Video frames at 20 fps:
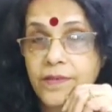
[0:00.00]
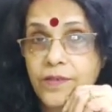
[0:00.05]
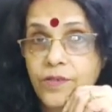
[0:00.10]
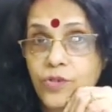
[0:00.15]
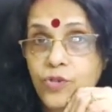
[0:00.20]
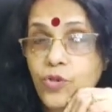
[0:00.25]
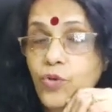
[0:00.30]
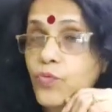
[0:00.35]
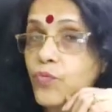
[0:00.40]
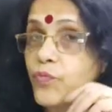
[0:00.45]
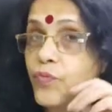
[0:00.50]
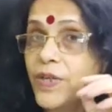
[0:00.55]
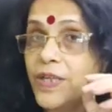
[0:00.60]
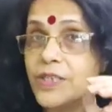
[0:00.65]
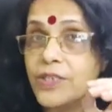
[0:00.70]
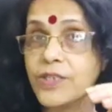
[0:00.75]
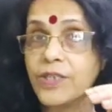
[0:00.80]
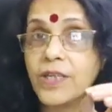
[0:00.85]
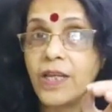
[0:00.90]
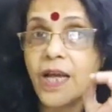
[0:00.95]
So
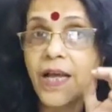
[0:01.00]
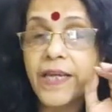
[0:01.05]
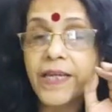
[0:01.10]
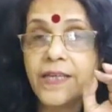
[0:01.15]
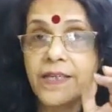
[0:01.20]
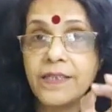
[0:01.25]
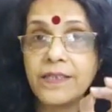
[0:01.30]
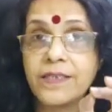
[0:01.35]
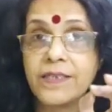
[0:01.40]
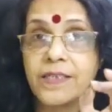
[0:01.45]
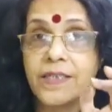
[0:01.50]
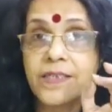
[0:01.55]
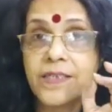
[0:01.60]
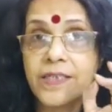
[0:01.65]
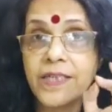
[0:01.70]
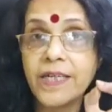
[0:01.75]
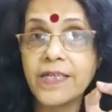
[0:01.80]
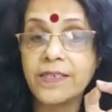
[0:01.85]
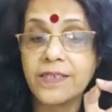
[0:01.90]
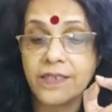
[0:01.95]
which line
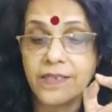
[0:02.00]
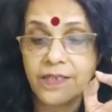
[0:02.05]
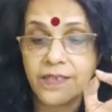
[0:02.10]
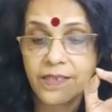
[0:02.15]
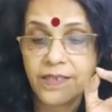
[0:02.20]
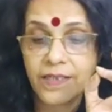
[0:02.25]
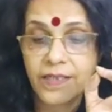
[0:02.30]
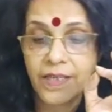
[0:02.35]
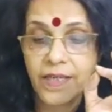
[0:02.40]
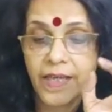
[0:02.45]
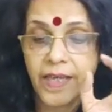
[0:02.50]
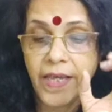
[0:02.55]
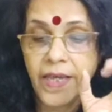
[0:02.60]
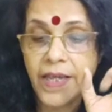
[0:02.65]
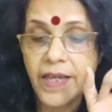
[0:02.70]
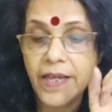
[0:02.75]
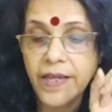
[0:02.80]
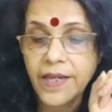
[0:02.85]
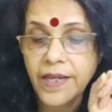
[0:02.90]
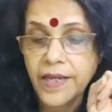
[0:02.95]
suggests?
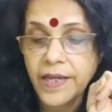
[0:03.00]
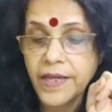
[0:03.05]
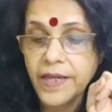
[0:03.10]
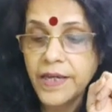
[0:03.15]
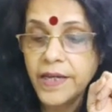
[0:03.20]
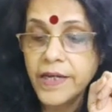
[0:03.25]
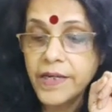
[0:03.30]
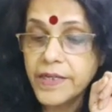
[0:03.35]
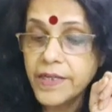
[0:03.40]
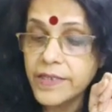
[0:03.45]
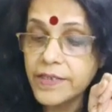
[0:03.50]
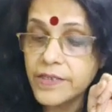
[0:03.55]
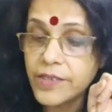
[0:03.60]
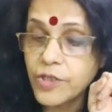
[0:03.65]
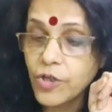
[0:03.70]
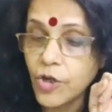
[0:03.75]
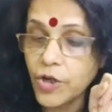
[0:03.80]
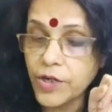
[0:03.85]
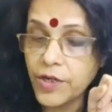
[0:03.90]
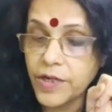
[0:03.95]
A. It is
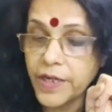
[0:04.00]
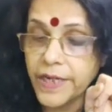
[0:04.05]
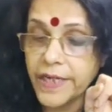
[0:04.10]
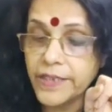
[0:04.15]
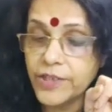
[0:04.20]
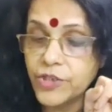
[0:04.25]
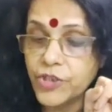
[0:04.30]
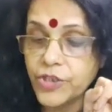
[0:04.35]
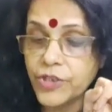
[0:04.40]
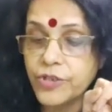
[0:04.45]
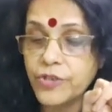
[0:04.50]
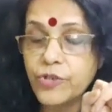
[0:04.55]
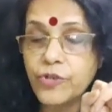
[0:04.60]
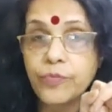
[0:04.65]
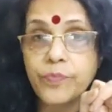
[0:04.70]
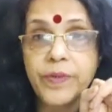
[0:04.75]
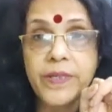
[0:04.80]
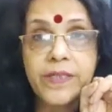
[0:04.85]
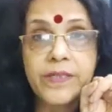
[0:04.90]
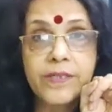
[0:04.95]
your nature
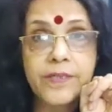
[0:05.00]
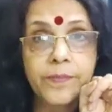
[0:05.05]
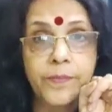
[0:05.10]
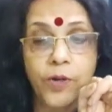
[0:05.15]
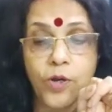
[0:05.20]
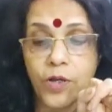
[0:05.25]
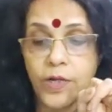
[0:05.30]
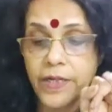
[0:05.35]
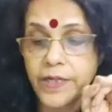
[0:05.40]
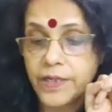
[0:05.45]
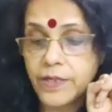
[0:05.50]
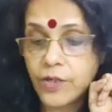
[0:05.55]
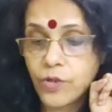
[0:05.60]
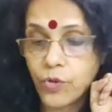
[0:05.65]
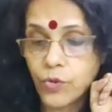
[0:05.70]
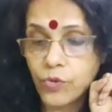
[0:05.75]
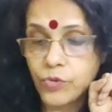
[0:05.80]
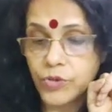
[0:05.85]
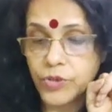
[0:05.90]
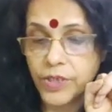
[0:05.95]
to be small and
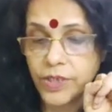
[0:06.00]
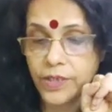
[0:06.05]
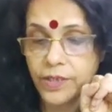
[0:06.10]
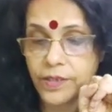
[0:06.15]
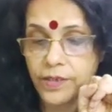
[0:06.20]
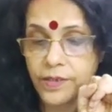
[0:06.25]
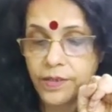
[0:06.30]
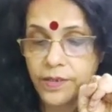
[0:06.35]
cozy.